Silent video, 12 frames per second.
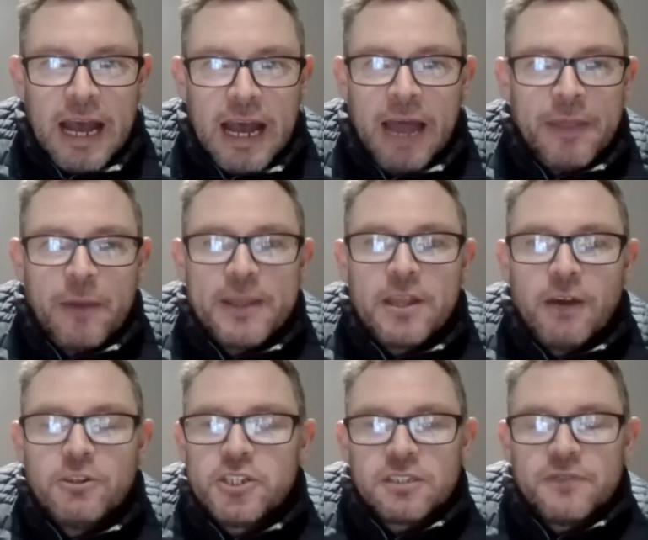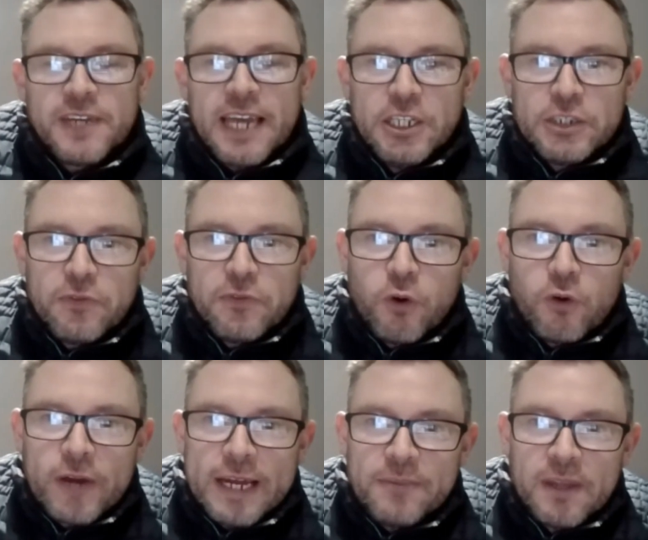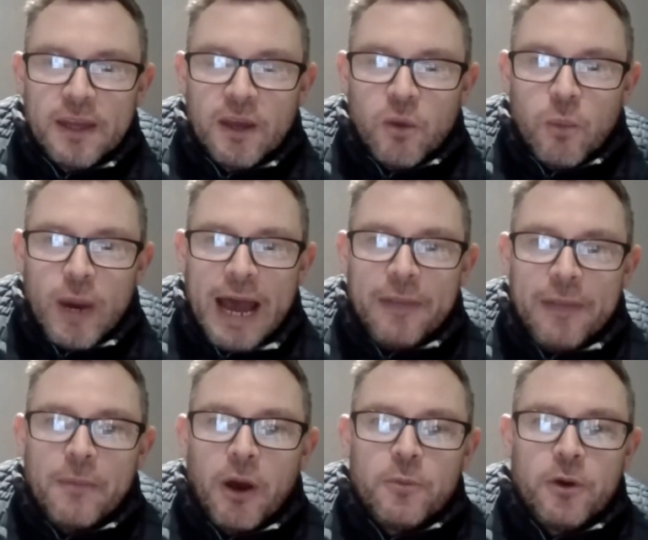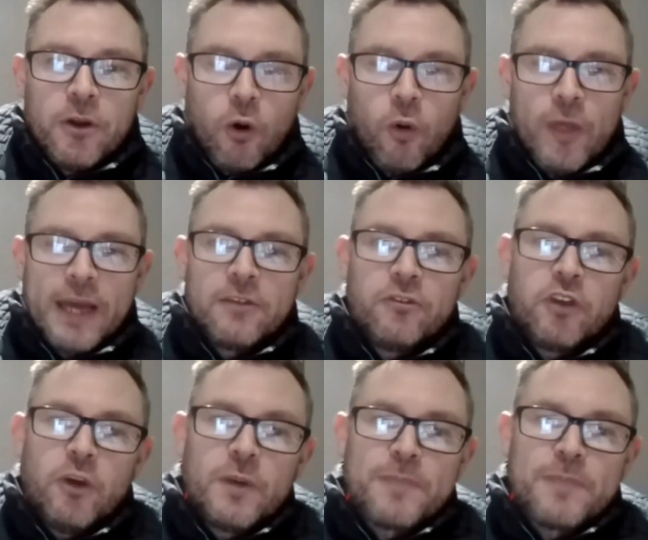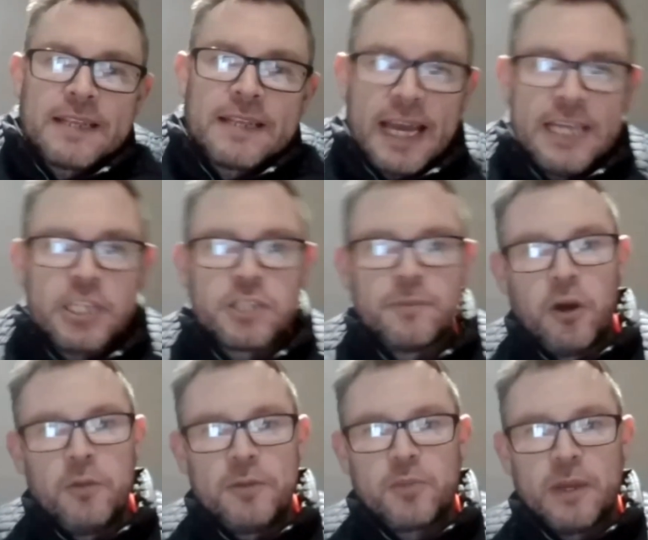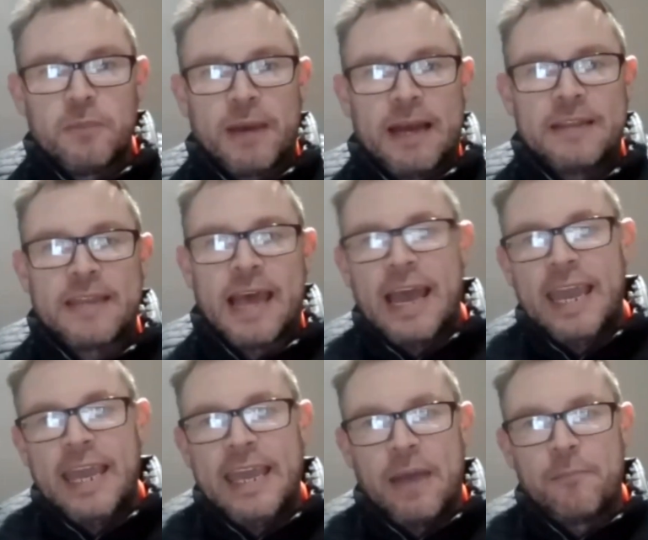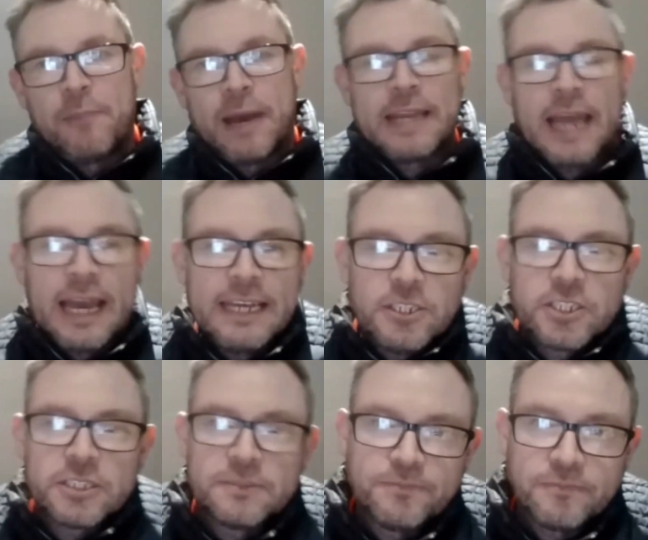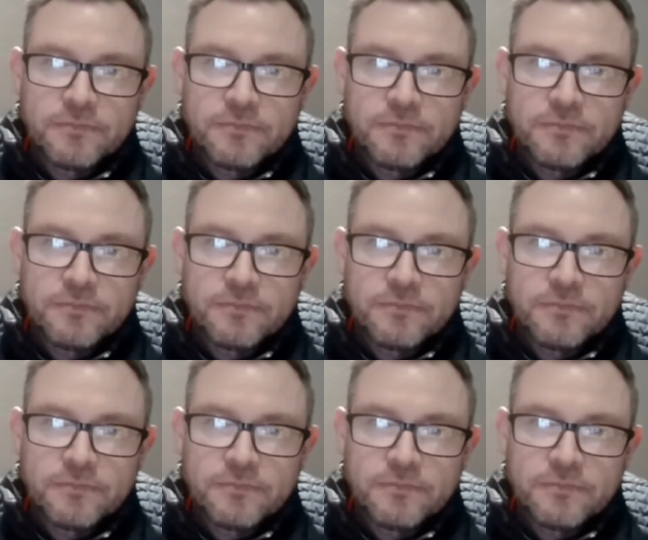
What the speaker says: and there'll be no justification for it. Where at the moment, all they can do is band a HMO between band A and band H.